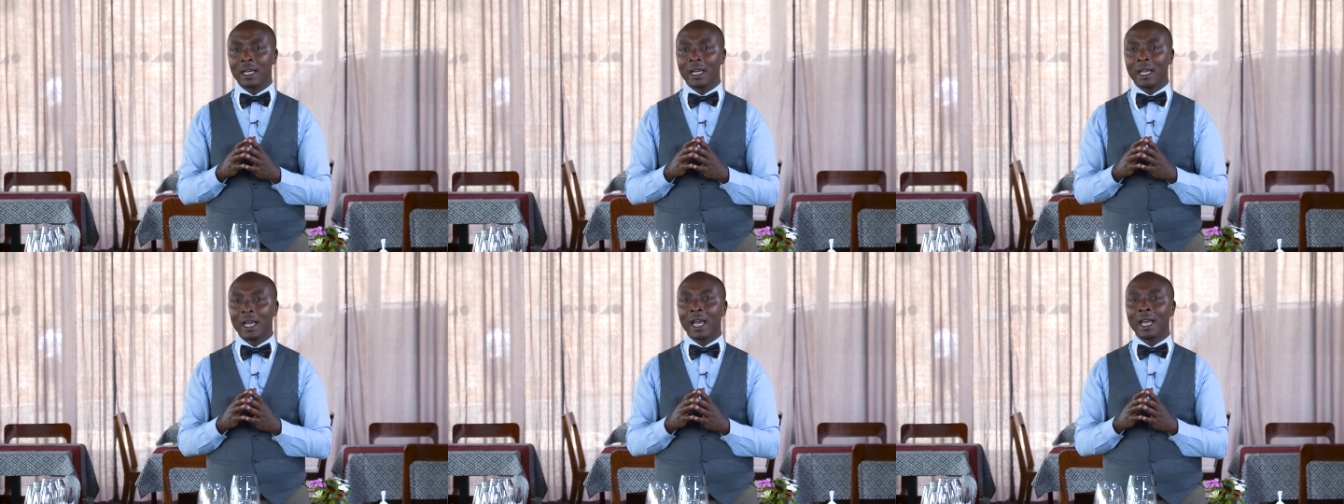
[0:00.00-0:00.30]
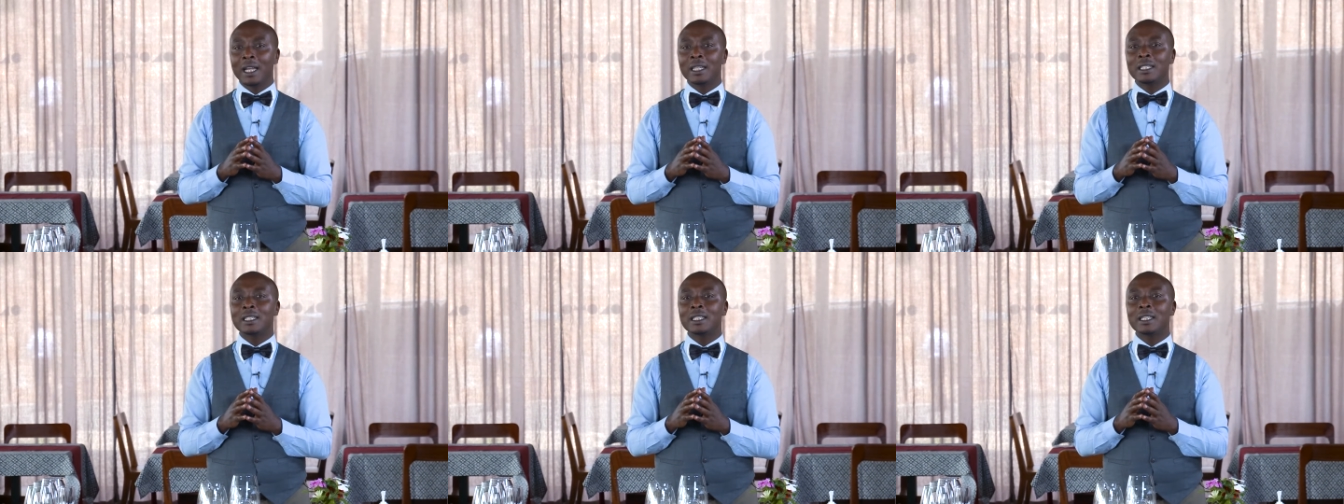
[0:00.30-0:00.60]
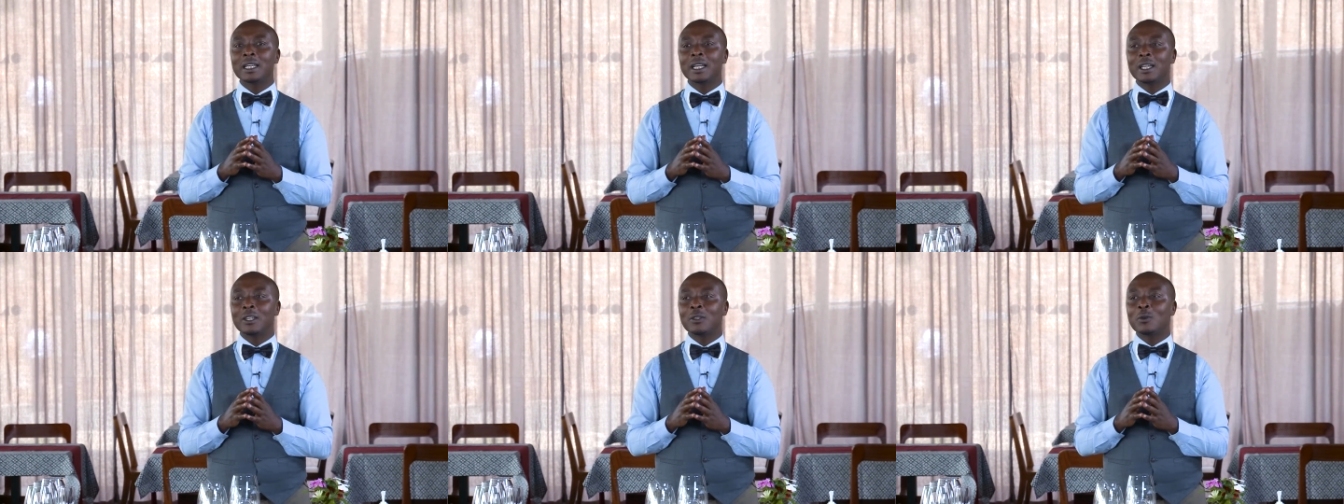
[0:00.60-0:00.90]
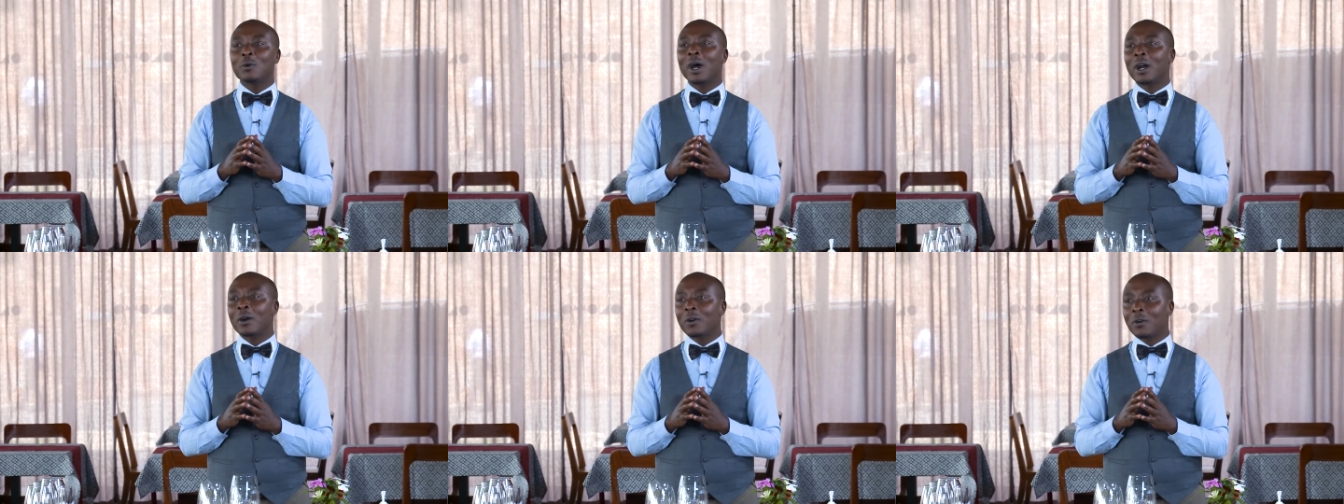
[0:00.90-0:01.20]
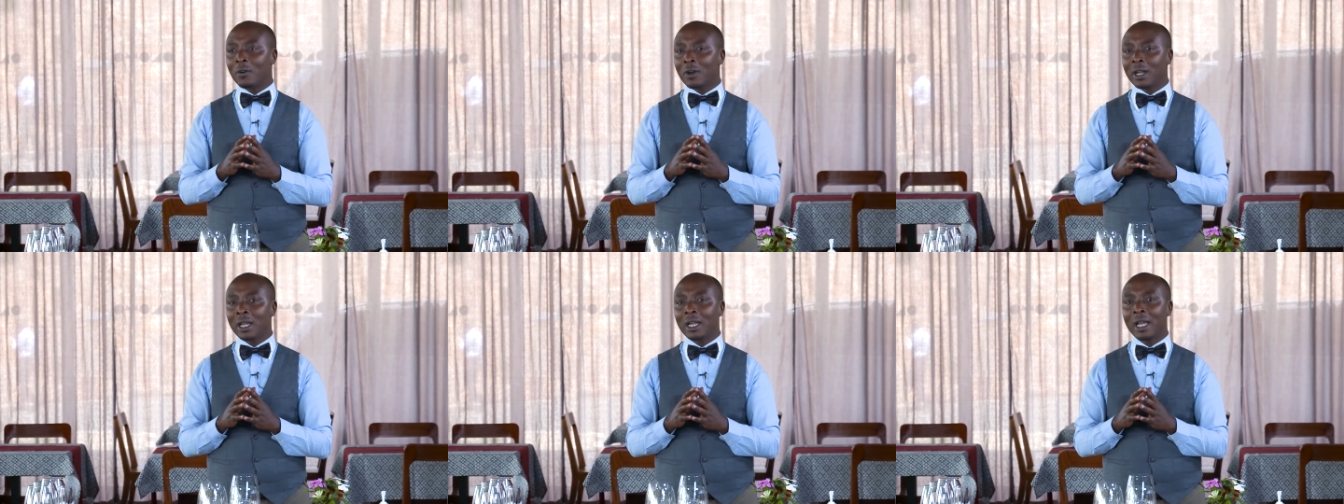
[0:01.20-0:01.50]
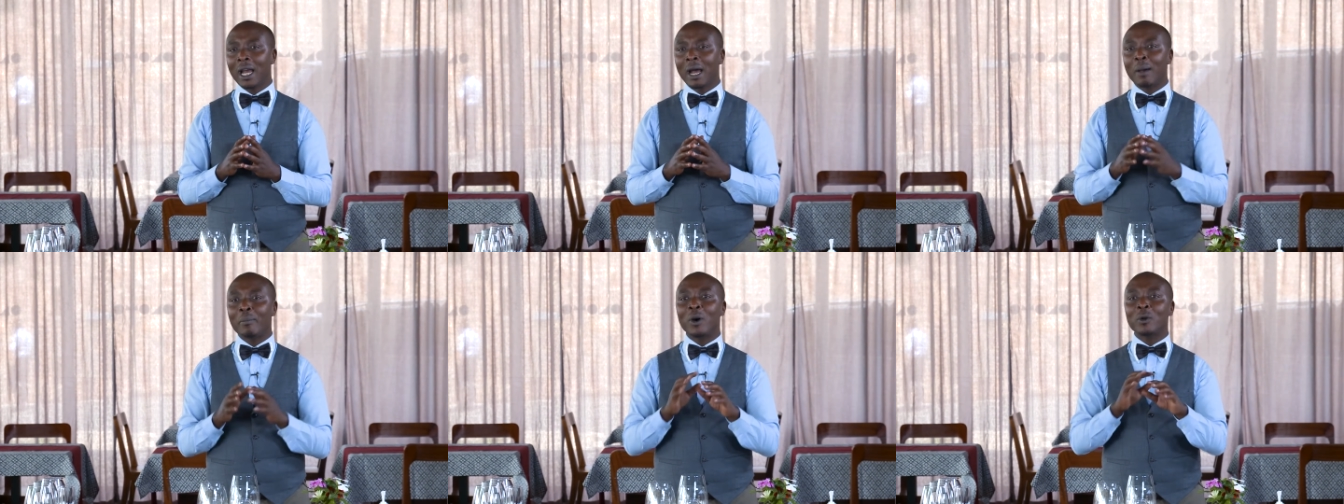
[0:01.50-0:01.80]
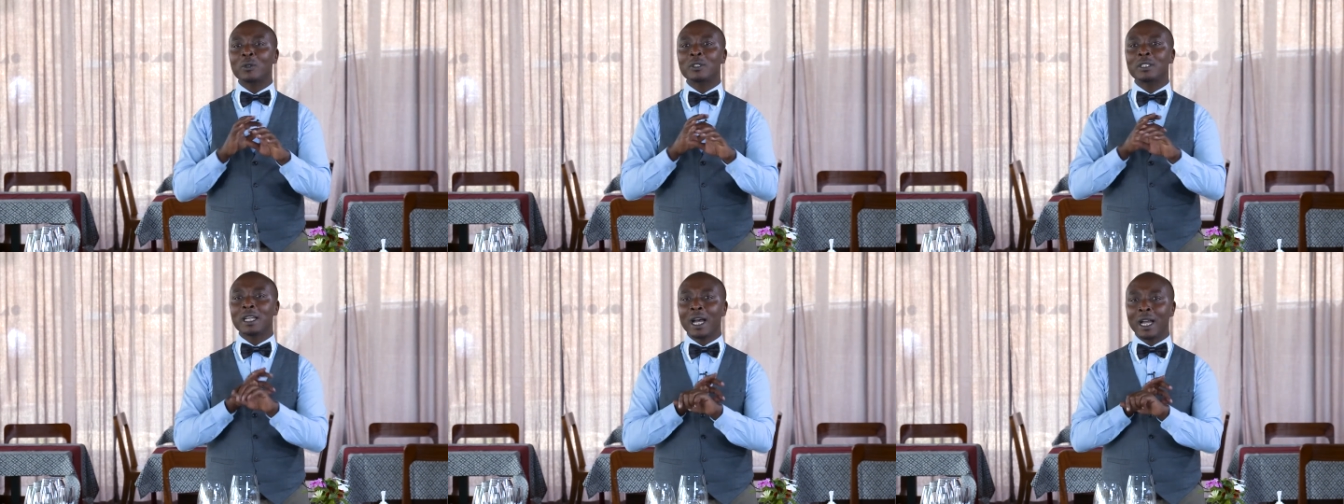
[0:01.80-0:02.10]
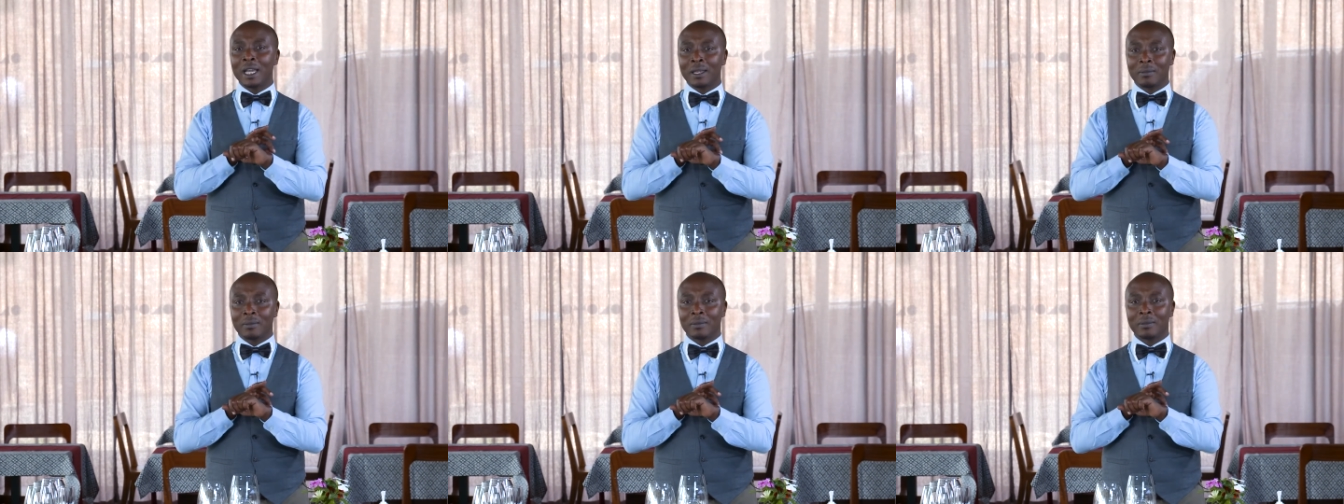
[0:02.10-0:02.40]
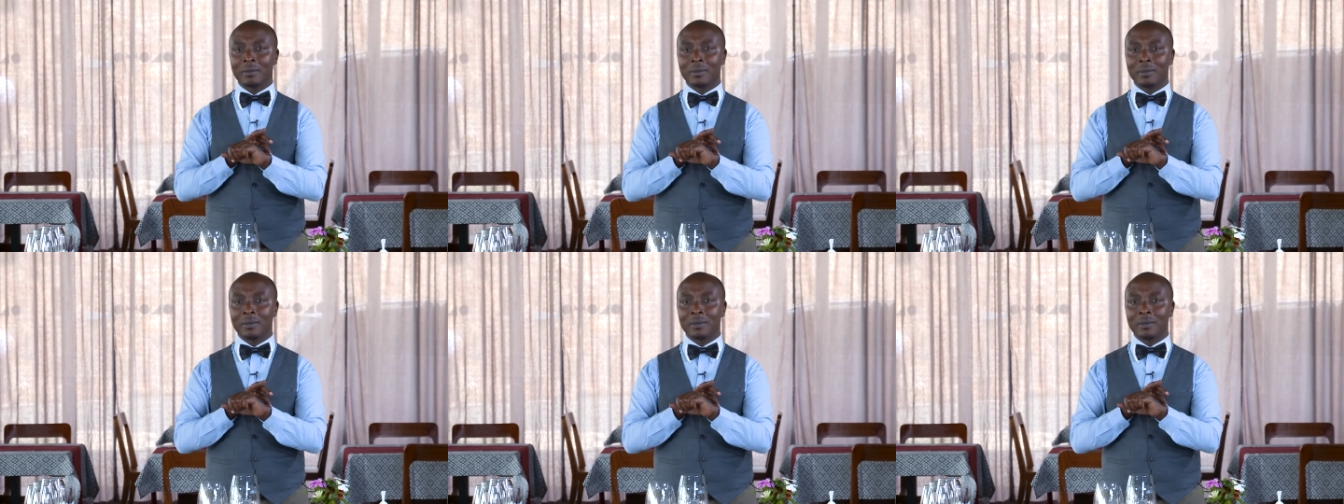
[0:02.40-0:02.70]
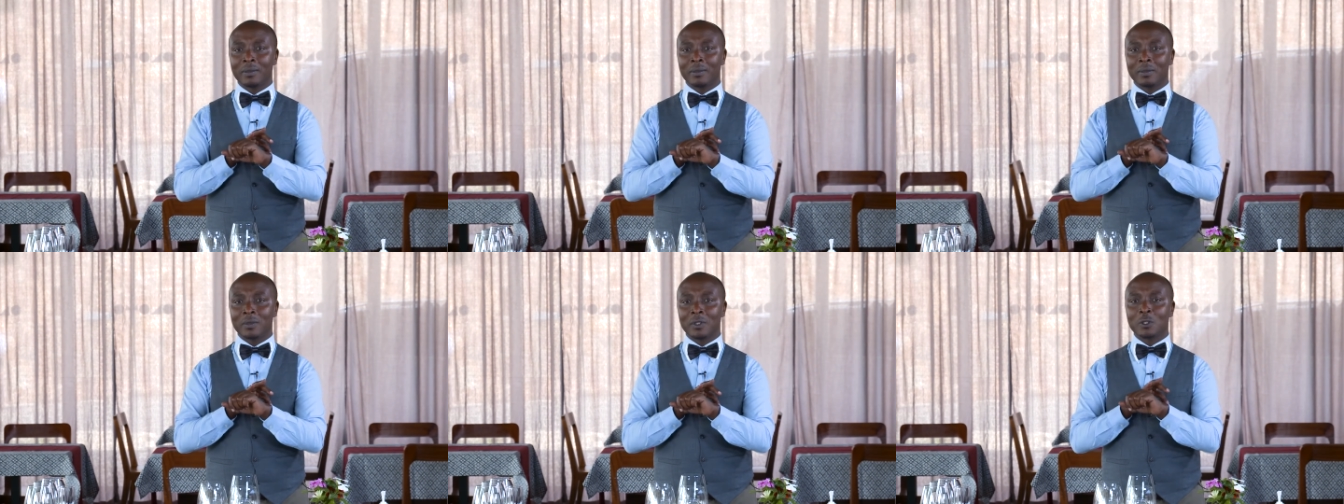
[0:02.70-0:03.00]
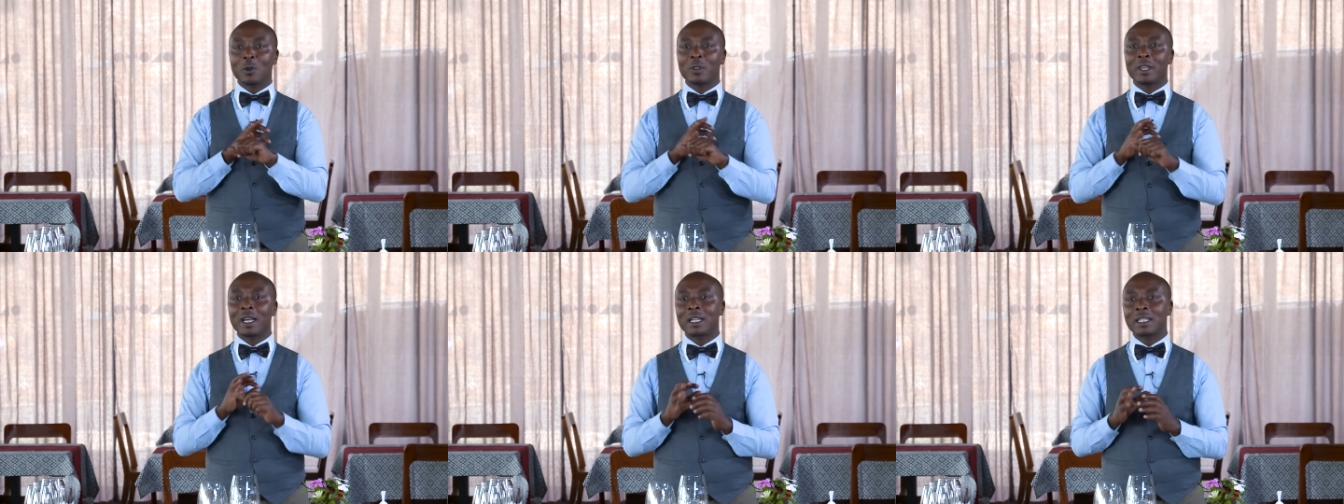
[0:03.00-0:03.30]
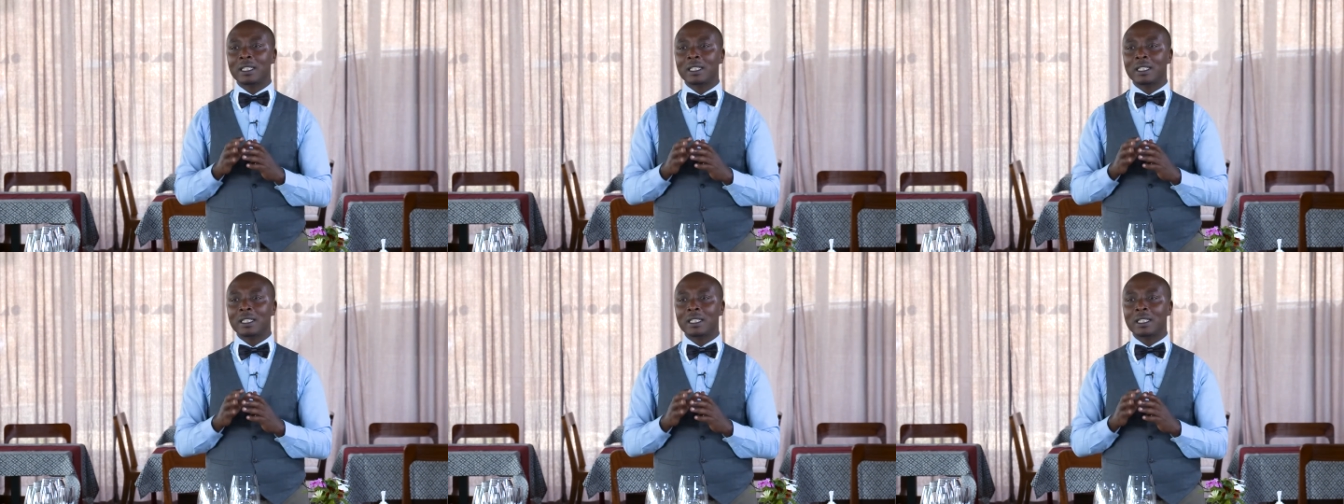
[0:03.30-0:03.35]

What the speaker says: and you agree about time, so that